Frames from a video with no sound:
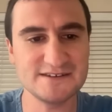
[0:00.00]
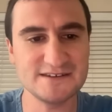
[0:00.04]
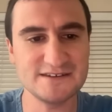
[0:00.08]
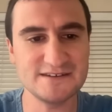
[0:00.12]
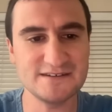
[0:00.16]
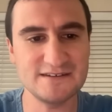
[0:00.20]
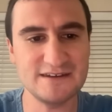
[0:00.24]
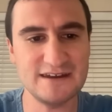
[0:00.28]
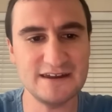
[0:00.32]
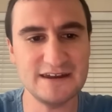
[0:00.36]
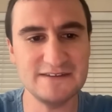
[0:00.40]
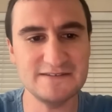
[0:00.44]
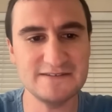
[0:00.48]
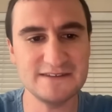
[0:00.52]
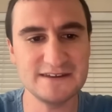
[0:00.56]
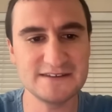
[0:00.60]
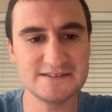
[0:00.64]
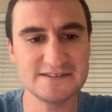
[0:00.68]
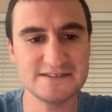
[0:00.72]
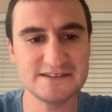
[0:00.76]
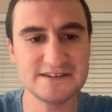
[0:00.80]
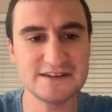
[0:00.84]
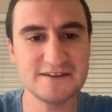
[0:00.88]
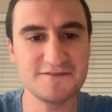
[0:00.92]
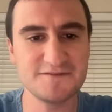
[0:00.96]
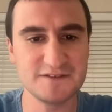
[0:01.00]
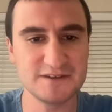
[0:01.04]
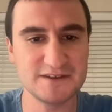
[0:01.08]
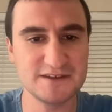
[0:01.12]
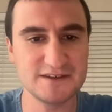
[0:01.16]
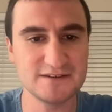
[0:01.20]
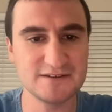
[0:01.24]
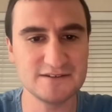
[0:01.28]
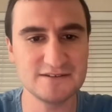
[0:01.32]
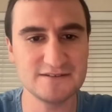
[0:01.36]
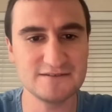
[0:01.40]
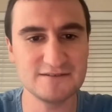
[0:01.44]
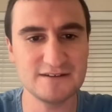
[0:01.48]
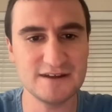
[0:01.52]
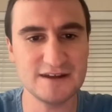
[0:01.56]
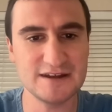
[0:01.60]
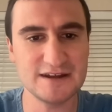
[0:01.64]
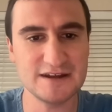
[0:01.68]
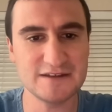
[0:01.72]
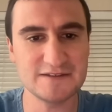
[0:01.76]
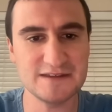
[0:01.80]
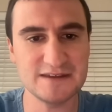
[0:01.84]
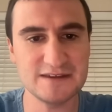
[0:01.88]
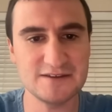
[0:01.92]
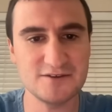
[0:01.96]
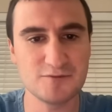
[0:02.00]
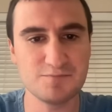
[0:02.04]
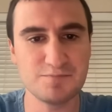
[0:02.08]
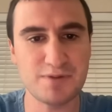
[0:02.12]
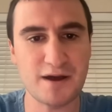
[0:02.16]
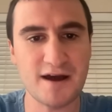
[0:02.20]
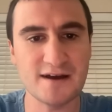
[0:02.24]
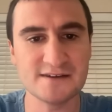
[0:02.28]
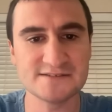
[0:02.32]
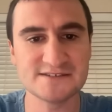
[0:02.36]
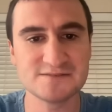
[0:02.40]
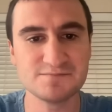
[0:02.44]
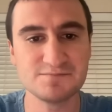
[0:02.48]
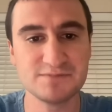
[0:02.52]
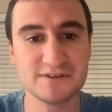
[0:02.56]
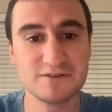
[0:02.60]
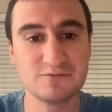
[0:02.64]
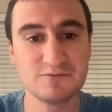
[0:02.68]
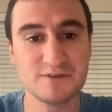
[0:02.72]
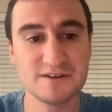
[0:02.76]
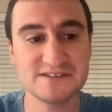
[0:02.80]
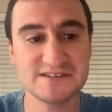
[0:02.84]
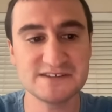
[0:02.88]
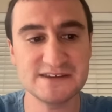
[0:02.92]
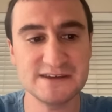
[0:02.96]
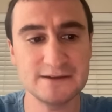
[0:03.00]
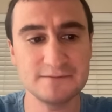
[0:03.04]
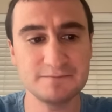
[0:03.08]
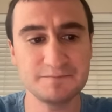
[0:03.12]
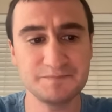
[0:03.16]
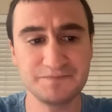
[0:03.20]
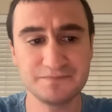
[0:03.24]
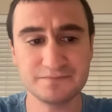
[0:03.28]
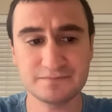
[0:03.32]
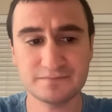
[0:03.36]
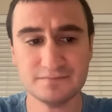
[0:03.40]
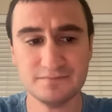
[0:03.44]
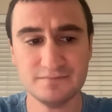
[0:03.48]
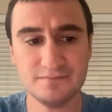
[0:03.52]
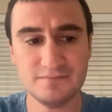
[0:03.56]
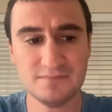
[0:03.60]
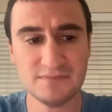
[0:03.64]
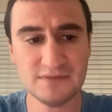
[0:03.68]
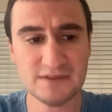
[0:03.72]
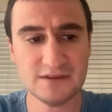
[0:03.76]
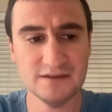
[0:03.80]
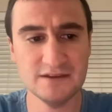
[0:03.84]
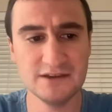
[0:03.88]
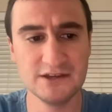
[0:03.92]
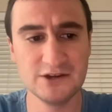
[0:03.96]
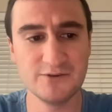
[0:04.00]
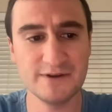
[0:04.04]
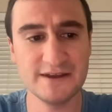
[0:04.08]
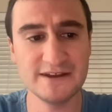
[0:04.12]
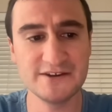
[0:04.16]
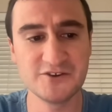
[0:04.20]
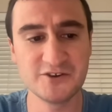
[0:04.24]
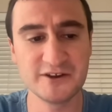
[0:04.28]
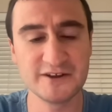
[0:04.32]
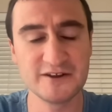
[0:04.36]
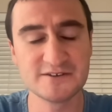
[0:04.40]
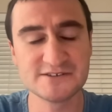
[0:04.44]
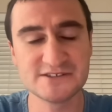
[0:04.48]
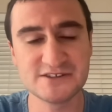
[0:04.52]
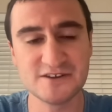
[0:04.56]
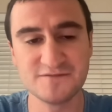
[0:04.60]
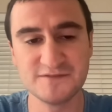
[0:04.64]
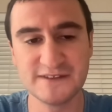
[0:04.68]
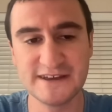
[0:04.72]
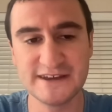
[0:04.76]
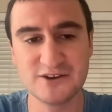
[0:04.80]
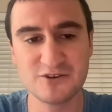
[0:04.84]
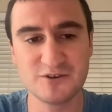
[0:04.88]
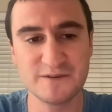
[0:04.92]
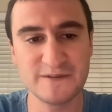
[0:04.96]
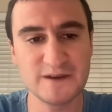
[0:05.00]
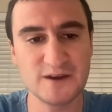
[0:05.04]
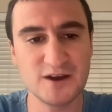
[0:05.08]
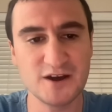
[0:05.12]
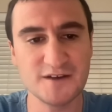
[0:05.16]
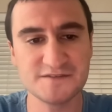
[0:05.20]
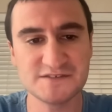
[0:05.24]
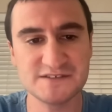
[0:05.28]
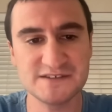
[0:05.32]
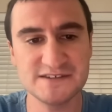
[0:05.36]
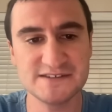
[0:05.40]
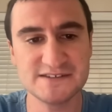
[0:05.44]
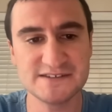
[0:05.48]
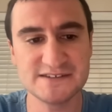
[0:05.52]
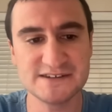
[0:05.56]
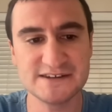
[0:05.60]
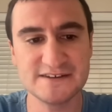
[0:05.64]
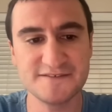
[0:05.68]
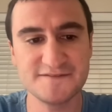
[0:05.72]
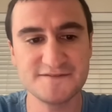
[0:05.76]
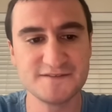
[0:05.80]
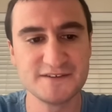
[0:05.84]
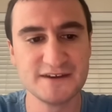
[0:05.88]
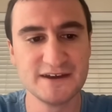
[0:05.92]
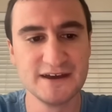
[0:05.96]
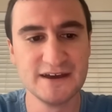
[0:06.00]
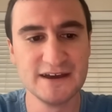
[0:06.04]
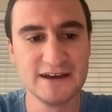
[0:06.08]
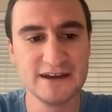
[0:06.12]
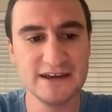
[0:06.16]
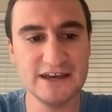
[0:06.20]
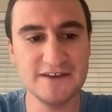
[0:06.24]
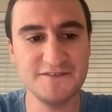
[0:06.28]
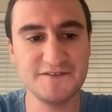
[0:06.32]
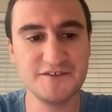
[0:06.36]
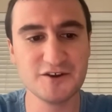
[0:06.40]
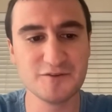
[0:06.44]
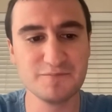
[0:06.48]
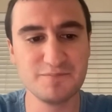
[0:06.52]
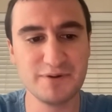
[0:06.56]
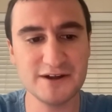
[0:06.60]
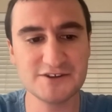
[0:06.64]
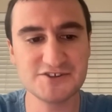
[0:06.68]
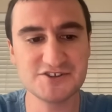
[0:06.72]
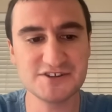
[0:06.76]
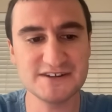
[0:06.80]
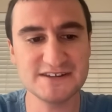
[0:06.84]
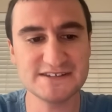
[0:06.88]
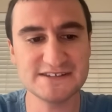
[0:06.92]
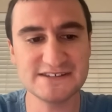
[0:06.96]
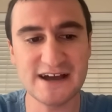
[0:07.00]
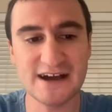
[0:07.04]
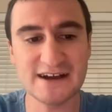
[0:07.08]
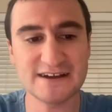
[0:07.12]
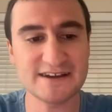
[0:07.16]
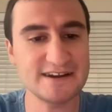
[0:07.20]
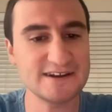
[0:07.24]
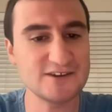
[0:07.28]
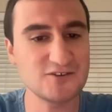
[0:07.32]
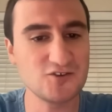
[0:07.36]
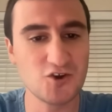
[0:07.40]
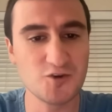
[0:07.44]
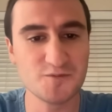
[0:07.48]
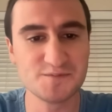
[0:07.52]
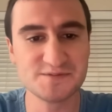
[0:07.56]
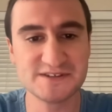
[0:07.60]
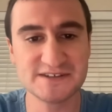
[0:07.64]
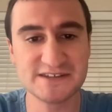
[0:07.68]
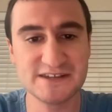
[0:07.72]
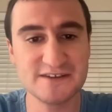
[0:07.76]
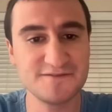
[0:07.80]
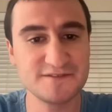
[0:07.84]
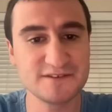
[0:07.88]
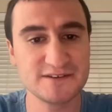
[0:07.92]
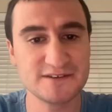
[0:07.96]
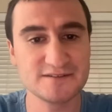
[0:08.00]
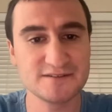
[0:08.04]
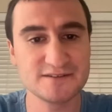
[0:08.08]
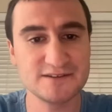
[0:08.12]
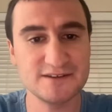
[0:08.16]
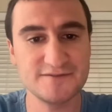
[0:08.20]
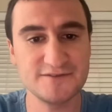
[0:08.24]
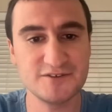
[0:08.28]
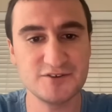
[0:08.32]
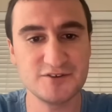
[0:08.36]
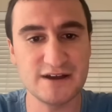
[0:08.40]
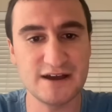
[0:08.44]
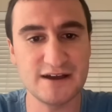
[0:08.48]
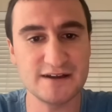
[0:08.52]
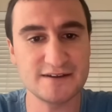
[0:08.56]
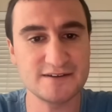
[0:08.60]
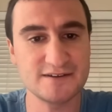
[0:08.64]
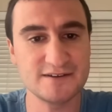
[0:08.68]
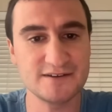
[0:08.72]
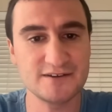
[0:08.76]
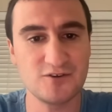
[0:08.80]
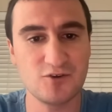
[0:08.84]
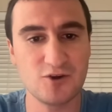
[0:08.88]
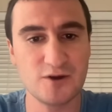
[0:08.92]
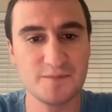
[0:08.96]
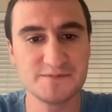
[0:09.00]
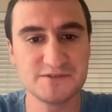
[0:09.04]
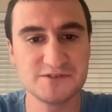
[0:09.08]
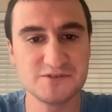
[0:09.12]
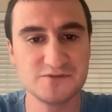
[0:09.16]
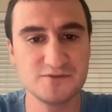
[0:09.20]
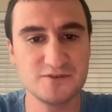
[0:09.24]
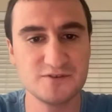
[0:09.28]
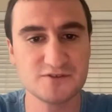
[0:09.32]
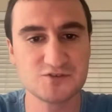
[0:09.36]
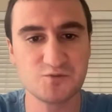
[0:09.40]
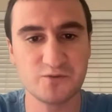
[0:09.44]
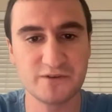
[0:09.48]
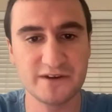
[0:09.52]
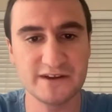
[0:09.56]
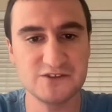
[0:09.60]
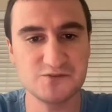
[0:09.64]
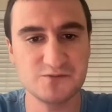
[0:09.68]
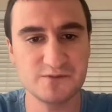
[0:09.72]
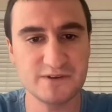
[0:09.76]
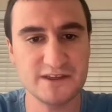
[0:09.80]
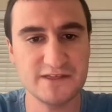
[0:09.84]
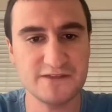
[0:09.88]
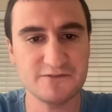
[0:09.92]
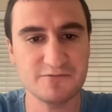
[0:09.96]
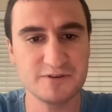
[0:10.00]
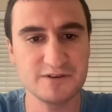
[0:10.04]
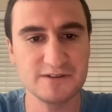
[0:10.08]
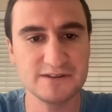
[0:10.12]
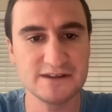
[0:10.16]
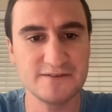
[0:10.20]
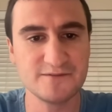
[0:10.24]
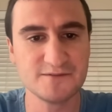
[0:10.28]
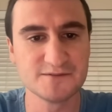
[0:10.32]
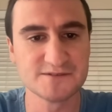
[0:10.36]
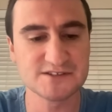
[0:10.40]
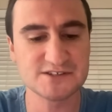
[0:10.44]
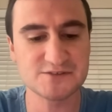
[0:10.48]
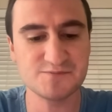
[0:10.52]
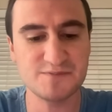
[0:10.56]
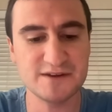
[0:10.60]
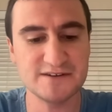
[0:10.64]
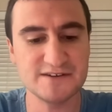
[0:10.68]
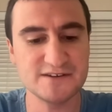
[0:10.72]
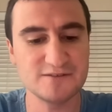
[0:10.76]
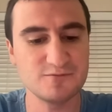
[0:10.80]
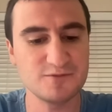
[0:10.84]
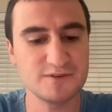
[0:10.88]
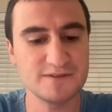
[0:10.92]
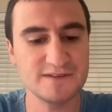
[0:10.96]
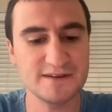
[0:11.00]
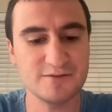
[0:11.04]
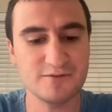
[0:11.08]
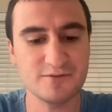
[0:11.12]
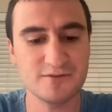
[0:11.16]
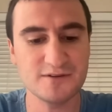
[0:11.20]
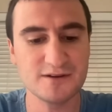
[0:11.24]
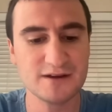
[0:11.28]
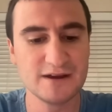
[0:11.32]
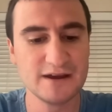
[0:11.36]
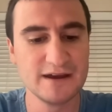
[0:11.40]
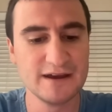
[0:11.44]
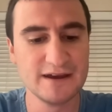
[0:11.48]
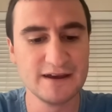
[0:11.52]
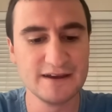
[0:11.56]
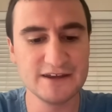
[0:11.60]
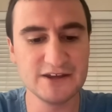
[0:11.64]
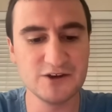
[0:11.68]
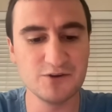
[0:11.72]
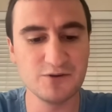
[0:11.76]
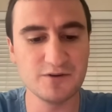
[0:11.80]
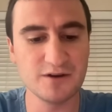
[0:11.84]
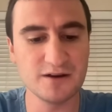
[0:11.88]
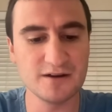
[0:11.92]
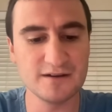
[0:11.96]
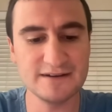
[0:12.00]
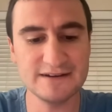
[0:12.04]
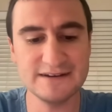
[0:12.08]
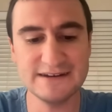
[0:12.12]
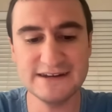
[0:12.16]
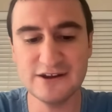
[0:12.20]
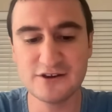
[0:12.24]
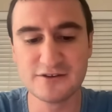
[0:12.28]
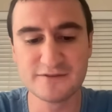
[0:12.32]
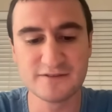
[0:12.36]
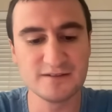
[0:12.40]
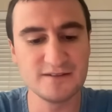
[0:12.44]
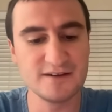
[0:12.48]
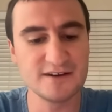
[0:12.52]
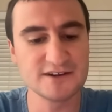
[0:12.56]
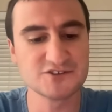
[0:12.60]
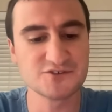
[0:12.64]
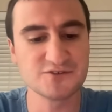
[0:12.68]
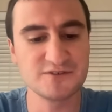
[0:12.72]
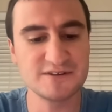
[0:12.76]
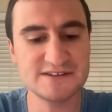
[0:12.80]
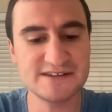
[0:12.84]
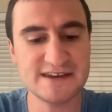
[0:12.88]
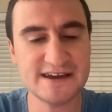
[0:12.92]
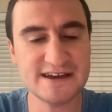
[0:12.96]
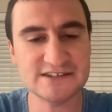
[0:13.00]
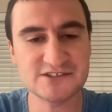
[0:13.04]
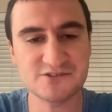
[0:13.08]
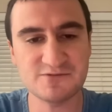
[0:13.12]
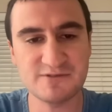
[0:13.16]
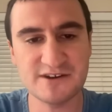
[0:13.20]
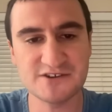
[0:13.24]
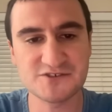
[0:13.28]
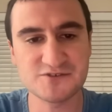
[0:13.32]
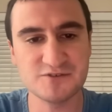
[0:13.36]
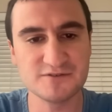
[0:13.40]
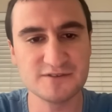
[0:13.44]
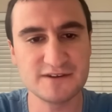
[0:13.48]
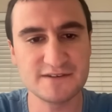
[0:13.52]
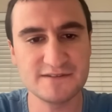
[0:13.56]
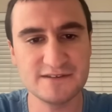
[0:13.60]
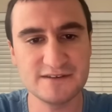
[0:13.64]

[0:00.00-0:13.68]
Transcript: uh, anything significant, and, and I think you're possibly risking, you know, hindering yourself later in the offseason if if your budget is not going to go up significantly, if you're not going to go up to your 2023 levels of spending when they were, you know, near the luxury tax threshold.